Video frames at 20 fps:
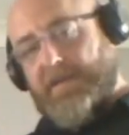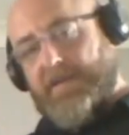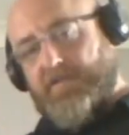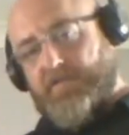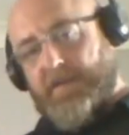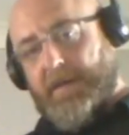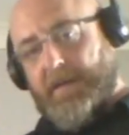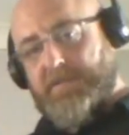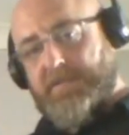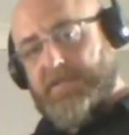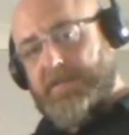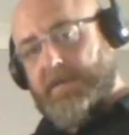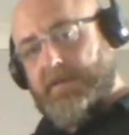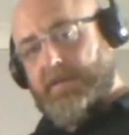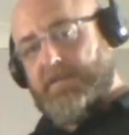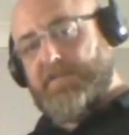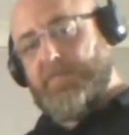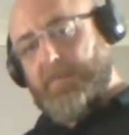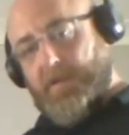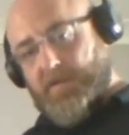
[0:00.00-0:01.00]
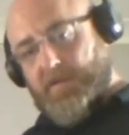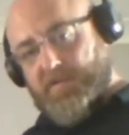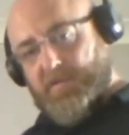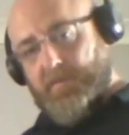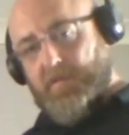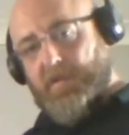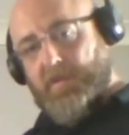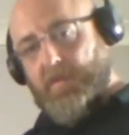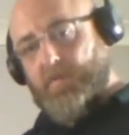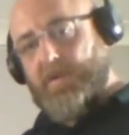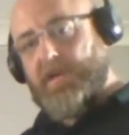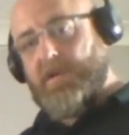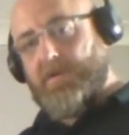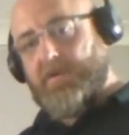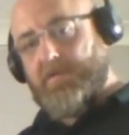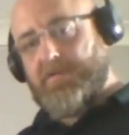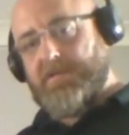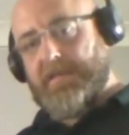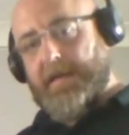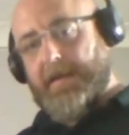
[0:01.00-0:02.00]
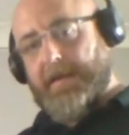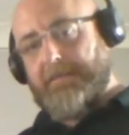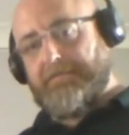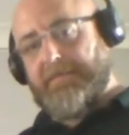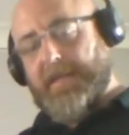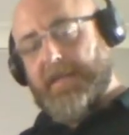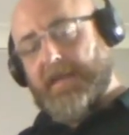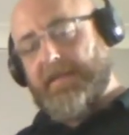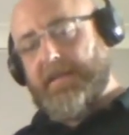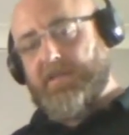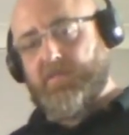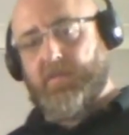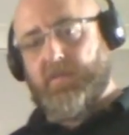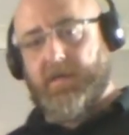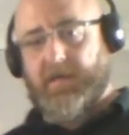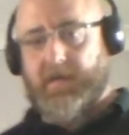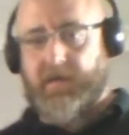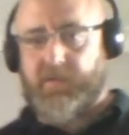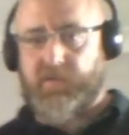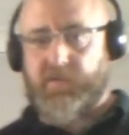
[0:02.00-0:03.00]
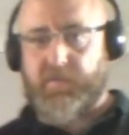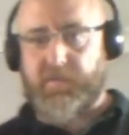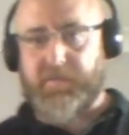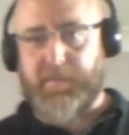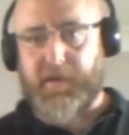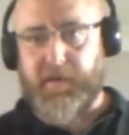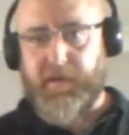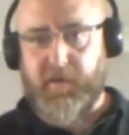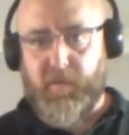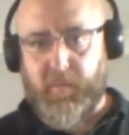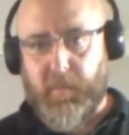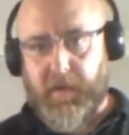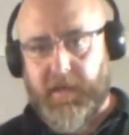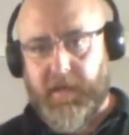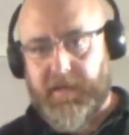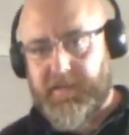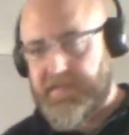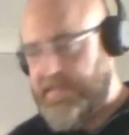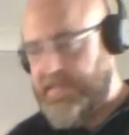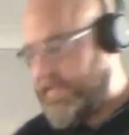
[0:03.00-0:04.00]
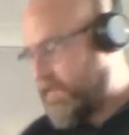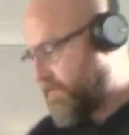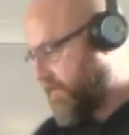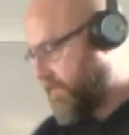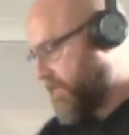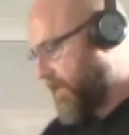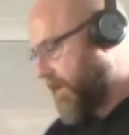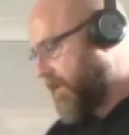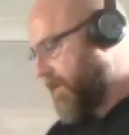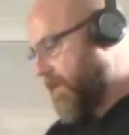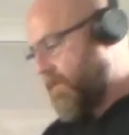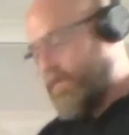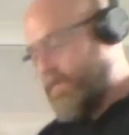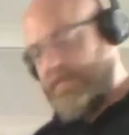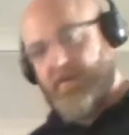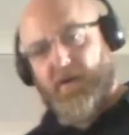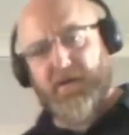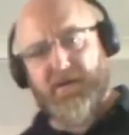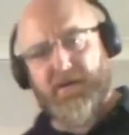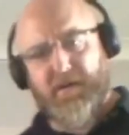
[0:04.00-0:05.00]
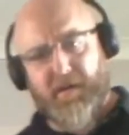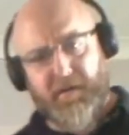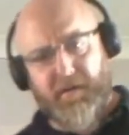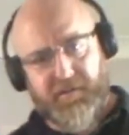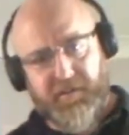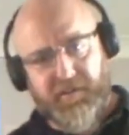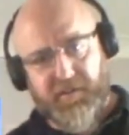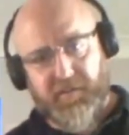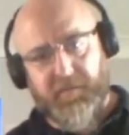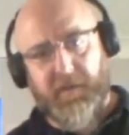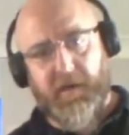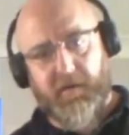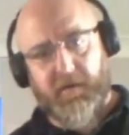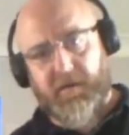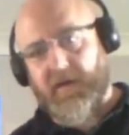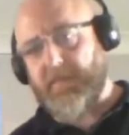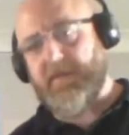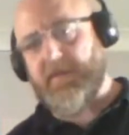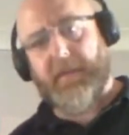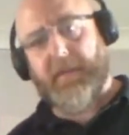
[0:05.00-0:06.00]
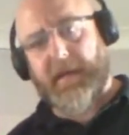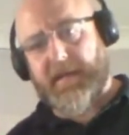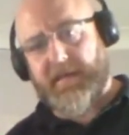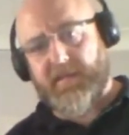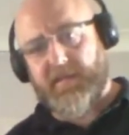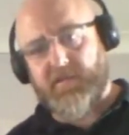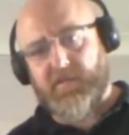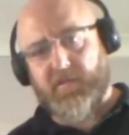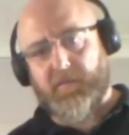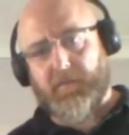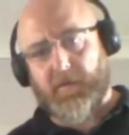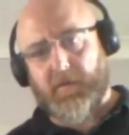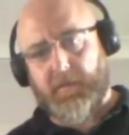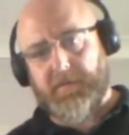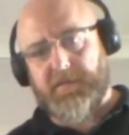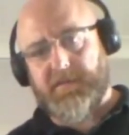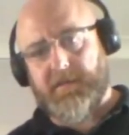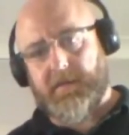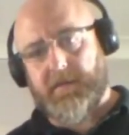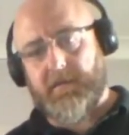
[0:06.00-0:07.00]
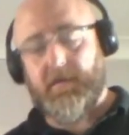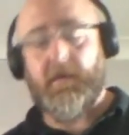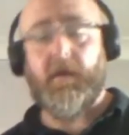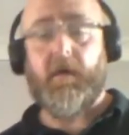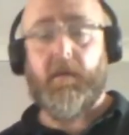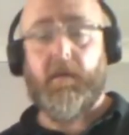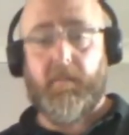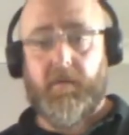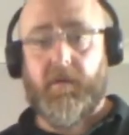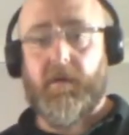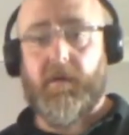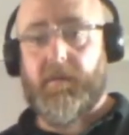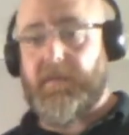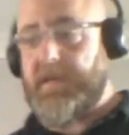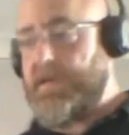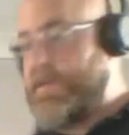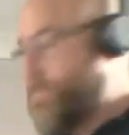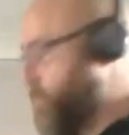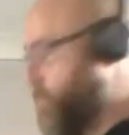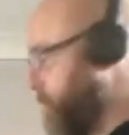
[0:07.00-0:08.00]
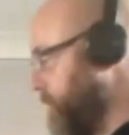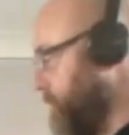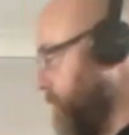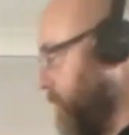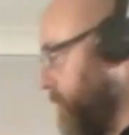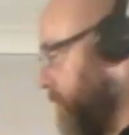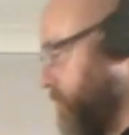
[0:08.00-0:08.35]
that trap seal. It's possible that we lose that, and that's where customers might complain to you that we've got a nasty smell coming back into the property, purely because we've